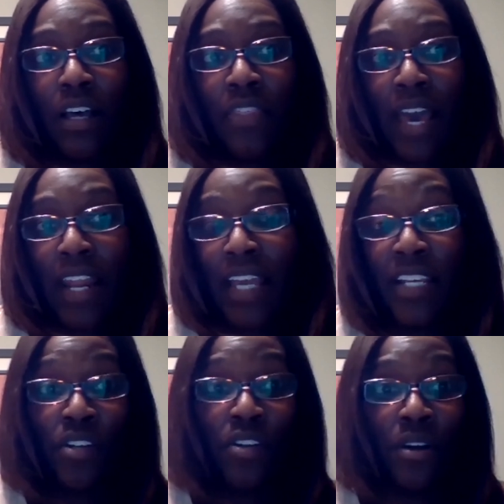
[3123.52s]
that I
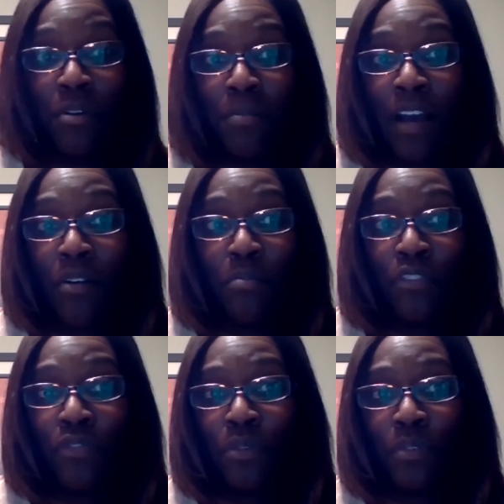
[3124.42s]
didn't know about
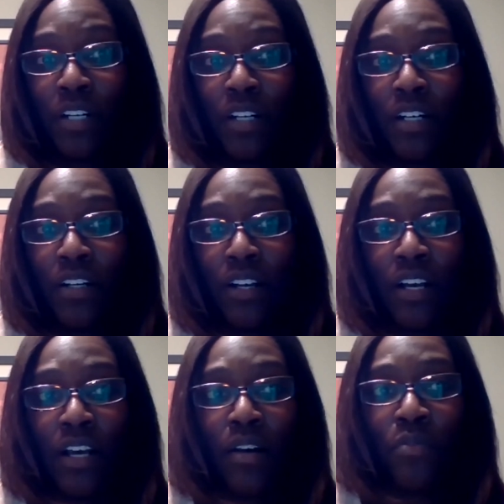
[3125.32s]
before,
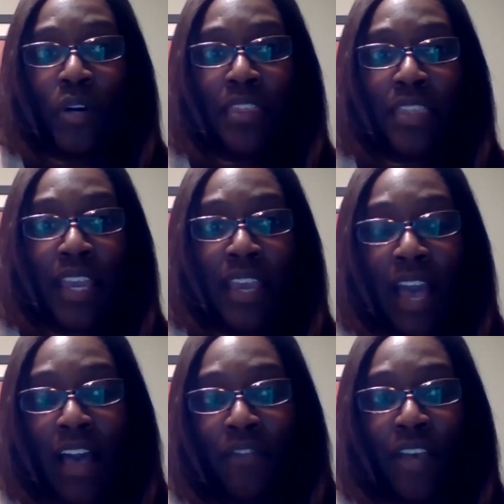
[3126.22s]
what they
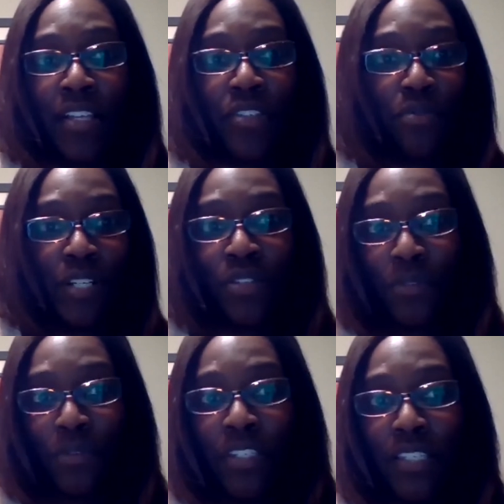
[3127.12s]
have as
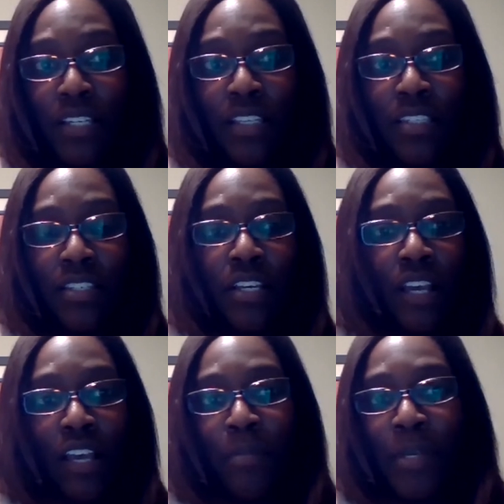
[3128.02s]
resources.
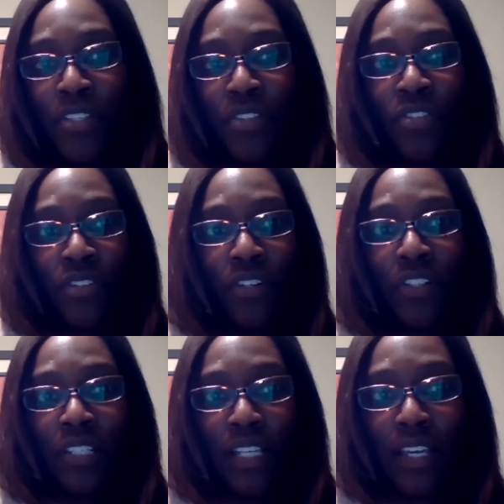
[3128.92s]
I mean,
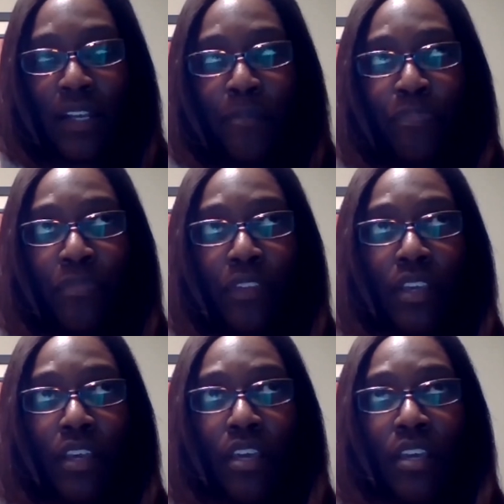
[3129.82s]
certainly
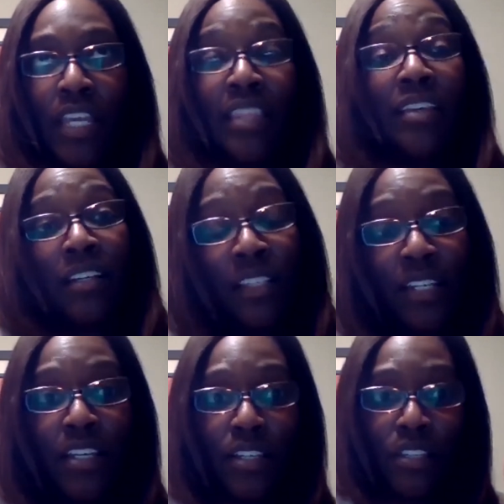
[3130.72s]
in the
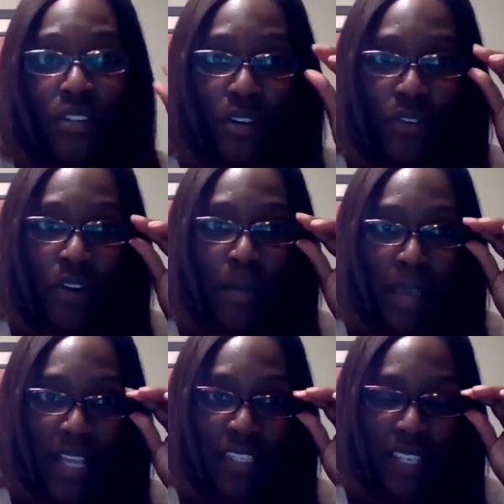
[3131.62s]
clinic,
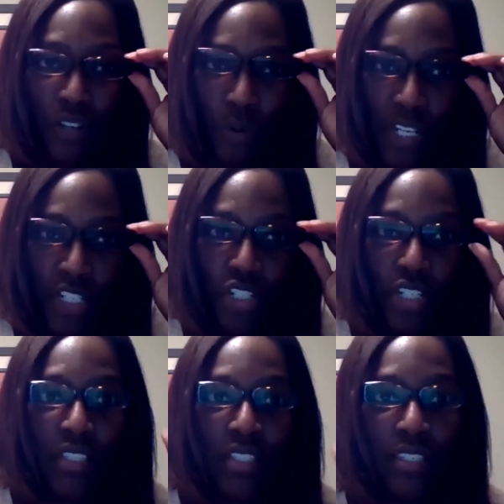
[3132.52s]
I'm asking
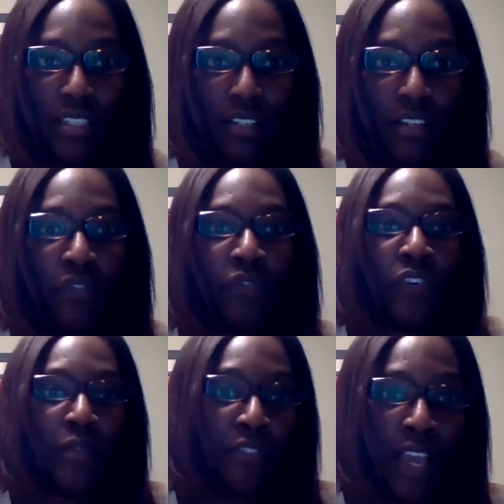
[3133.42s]
questions
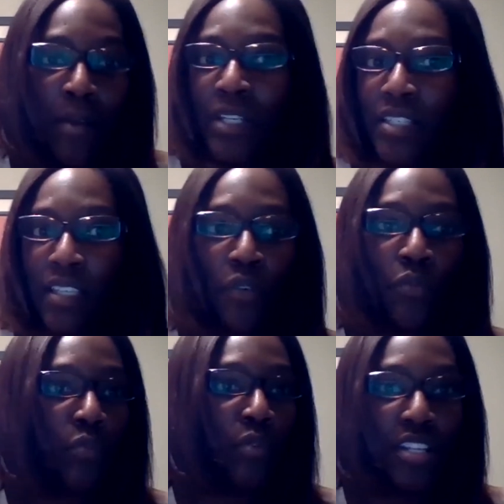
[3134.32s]
from families like,
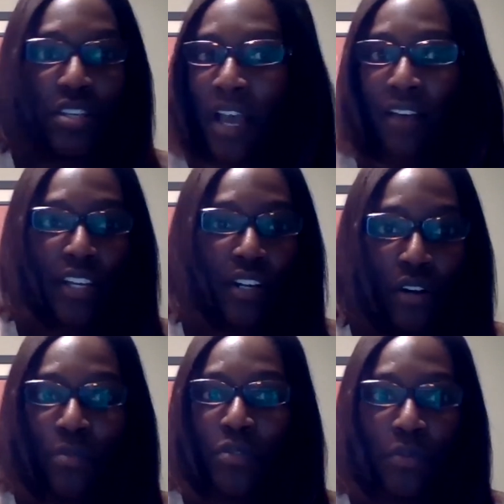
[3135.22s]
what do you have at
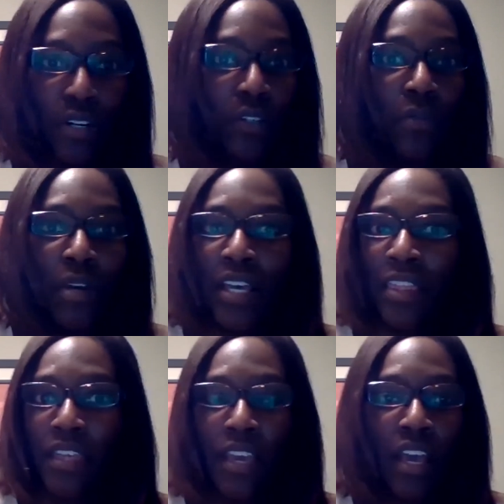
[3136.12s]
home to work
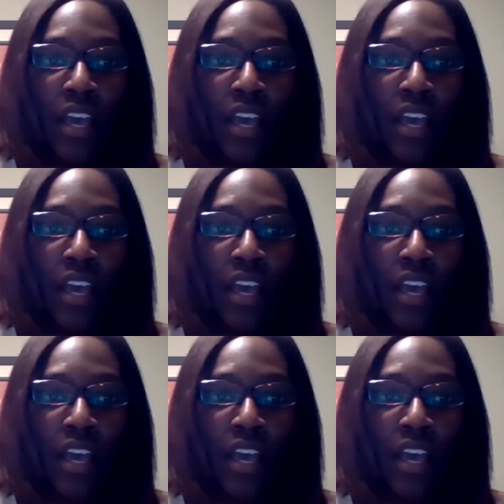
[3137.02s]
with?